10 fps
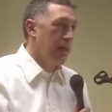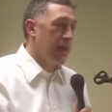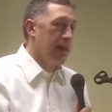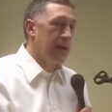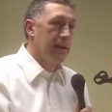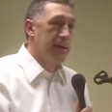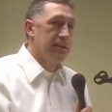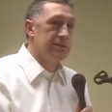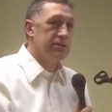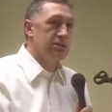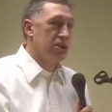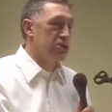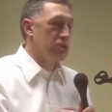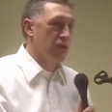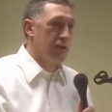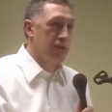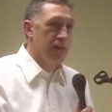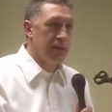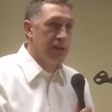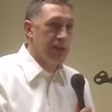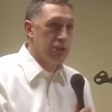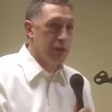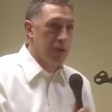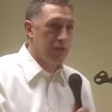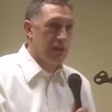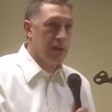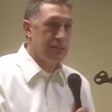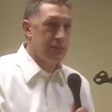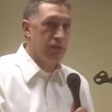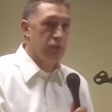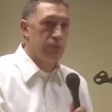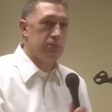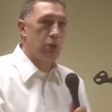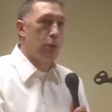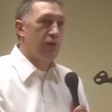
that is conservative leaning issue advocacy groups.